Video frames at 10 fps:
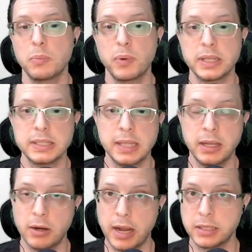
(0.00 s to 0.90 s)
points in
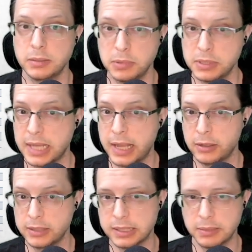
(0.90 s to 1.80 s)
our attributes and our
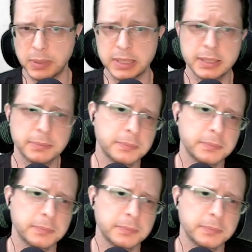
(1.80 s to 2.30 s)
disciplines.